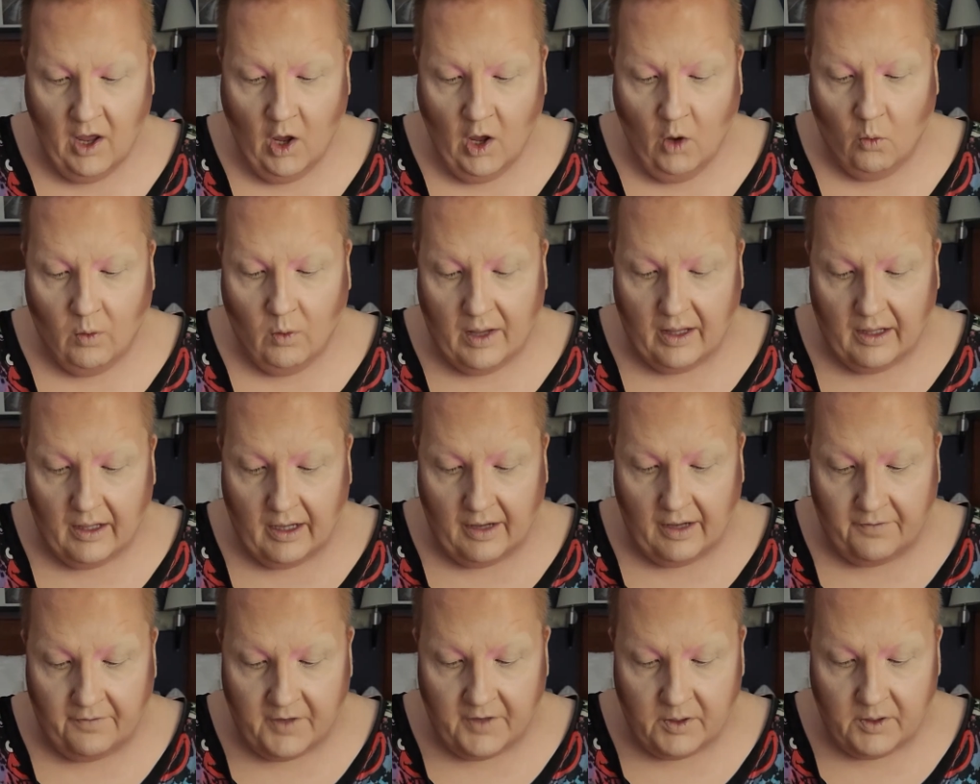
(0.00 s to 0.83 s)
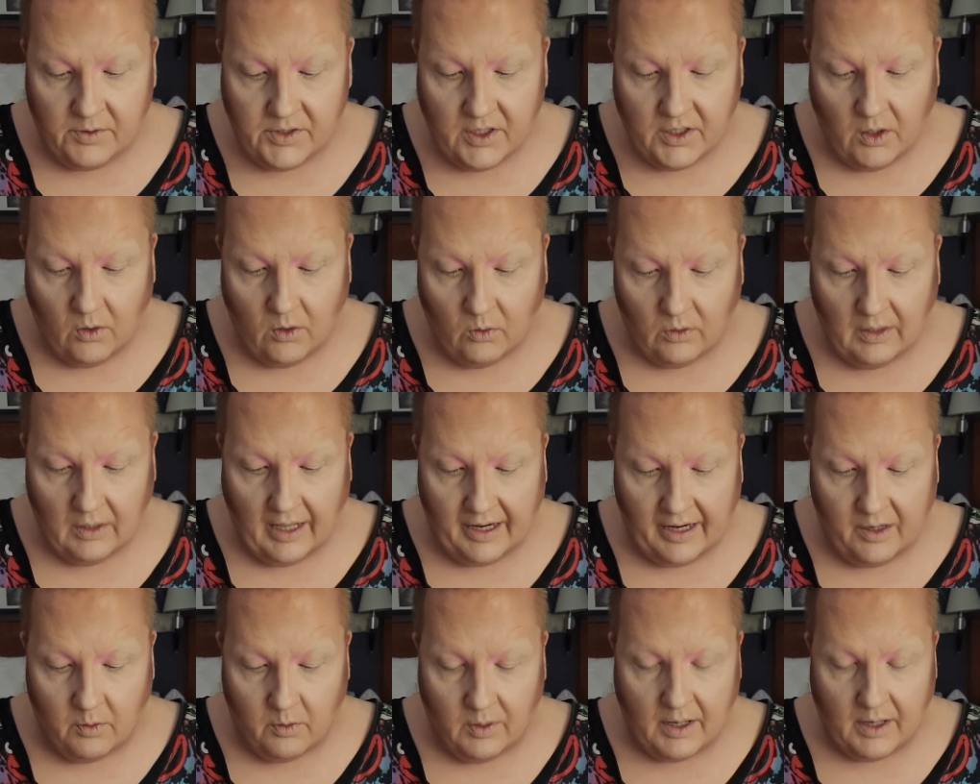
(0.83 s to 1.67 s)
Well, if you don't
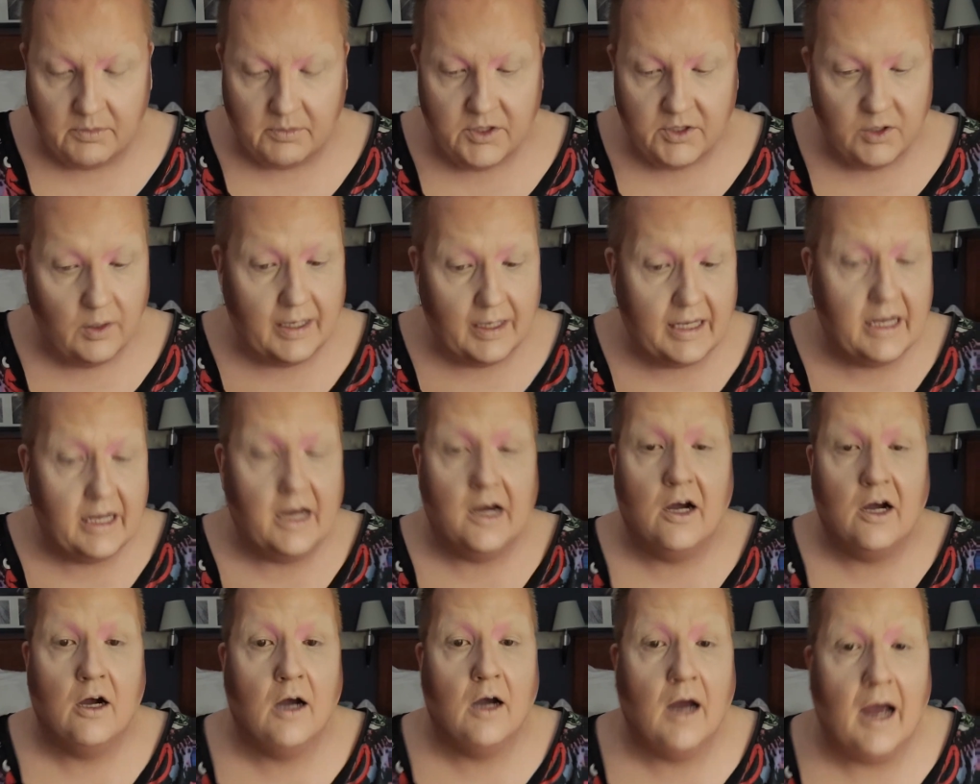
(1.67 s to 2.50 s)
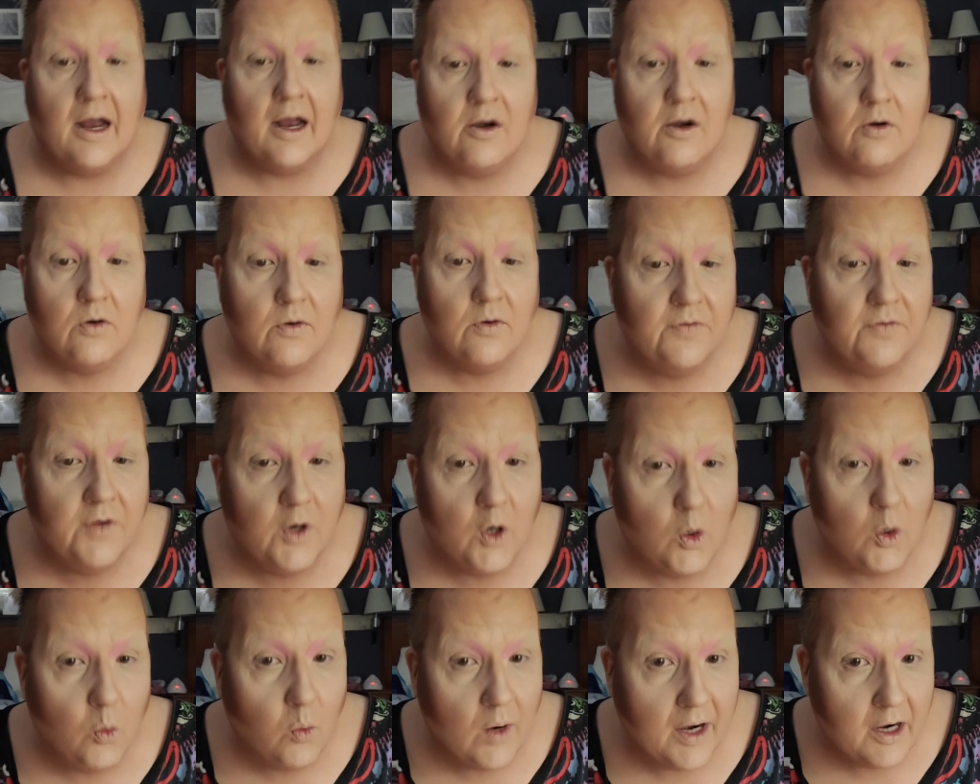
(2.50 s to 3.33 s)
like what I'm doing here, I don't know if you're
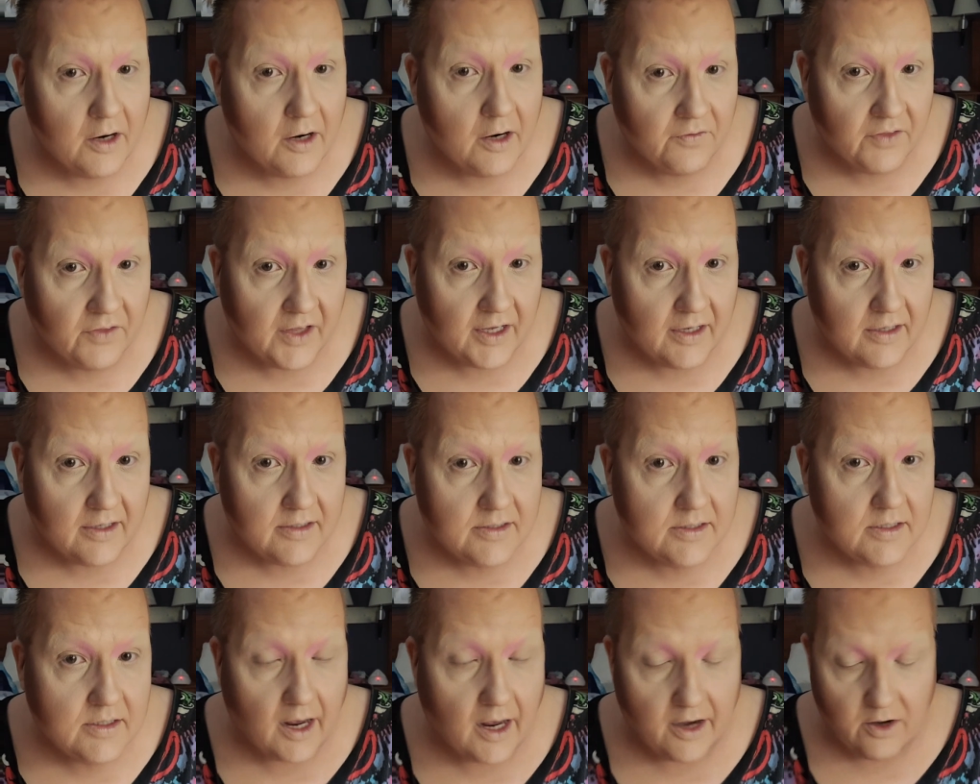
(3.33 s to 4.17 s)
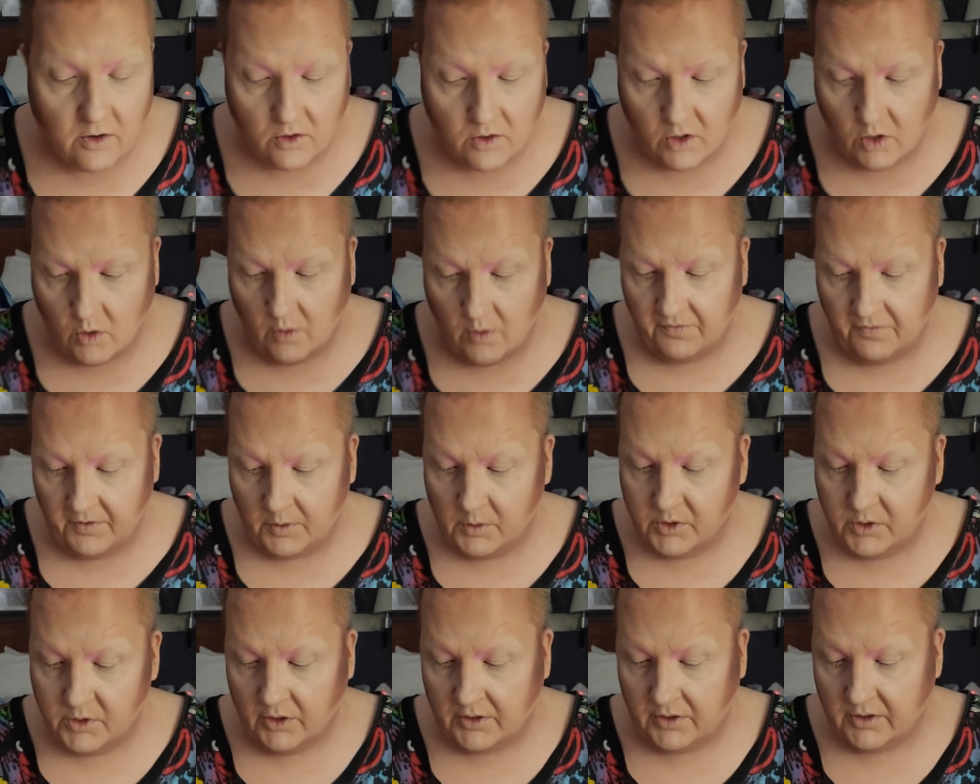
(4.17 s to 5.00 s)
aware of this. I don't know if you
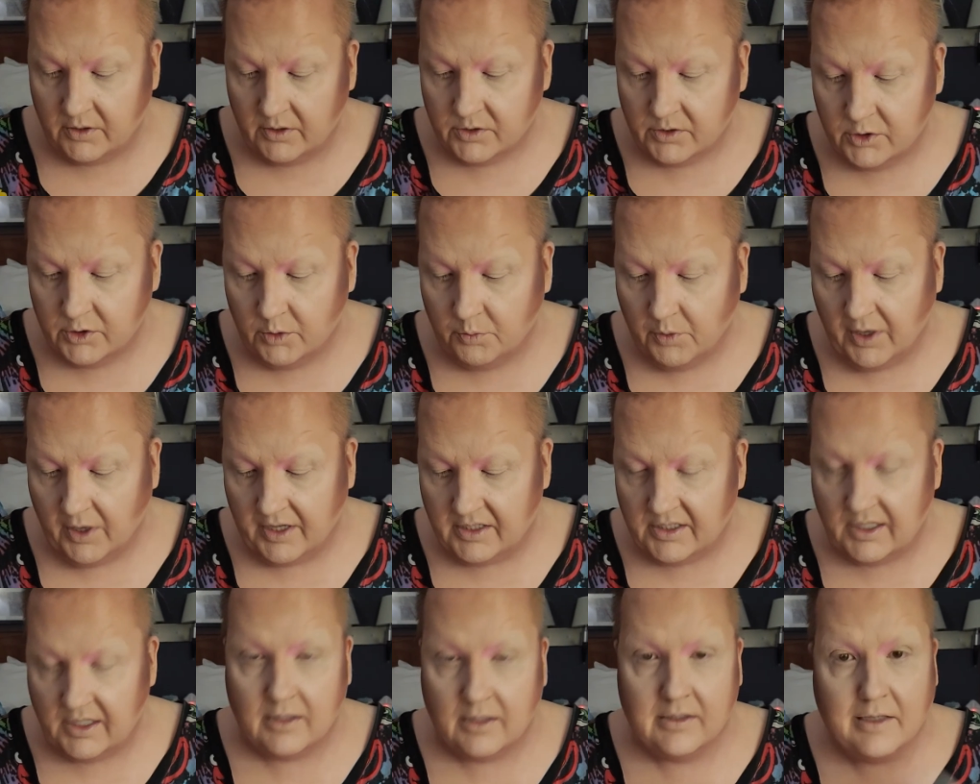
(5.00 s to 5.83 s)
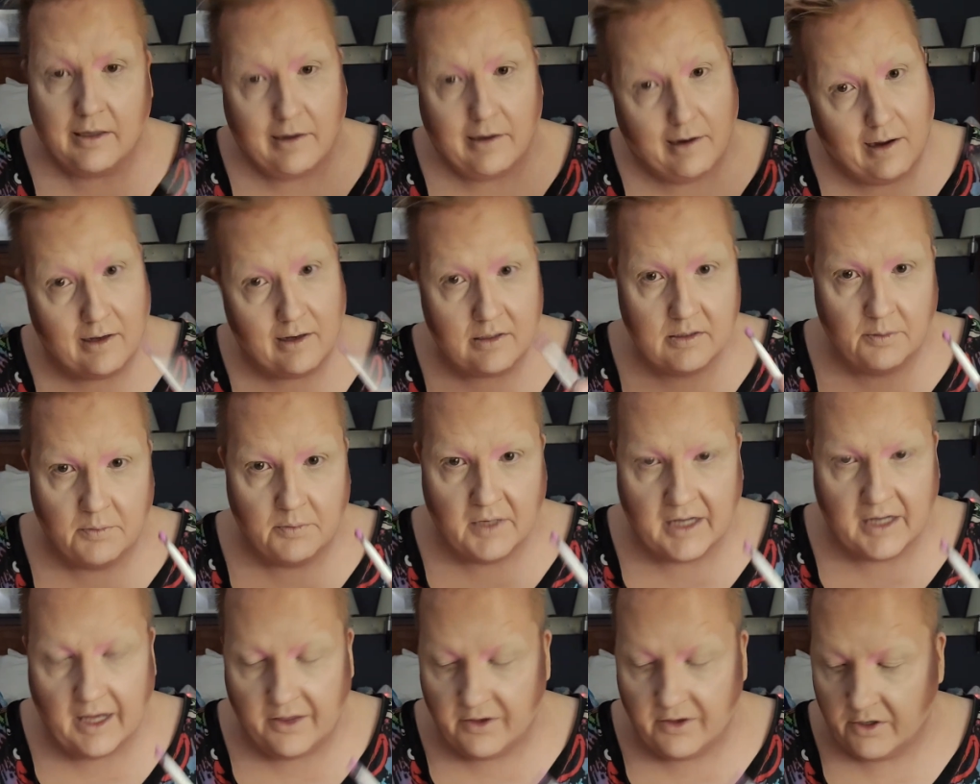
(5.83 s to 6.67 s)
took those two brain cells and knocked them
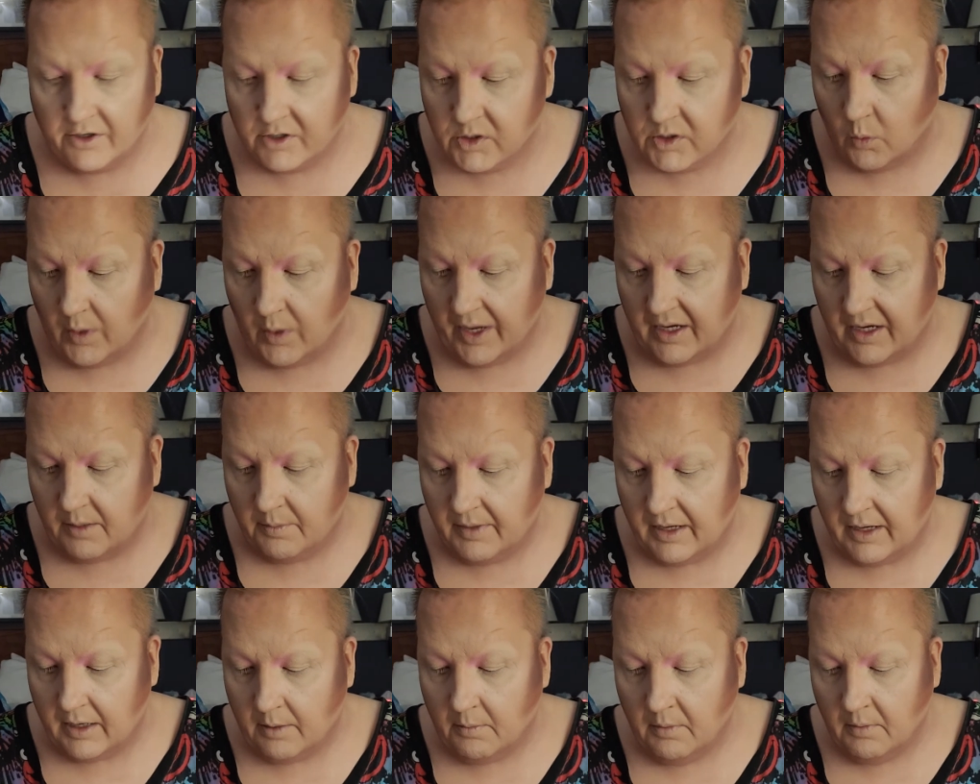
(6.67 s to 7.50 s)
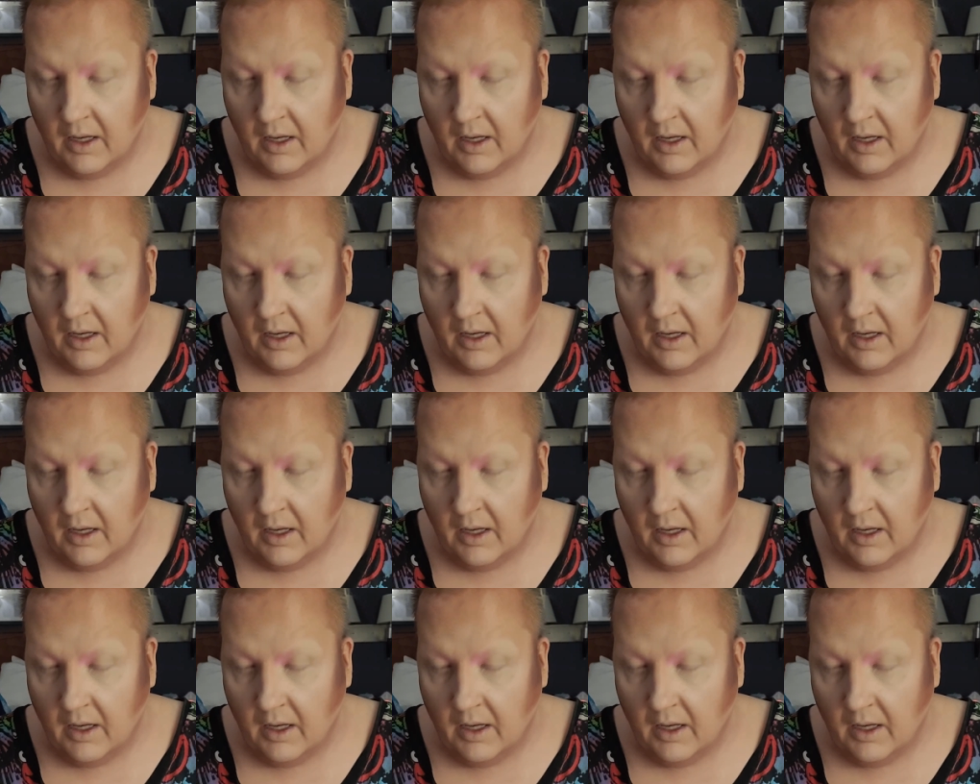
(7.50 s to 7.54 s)
together to wake them up.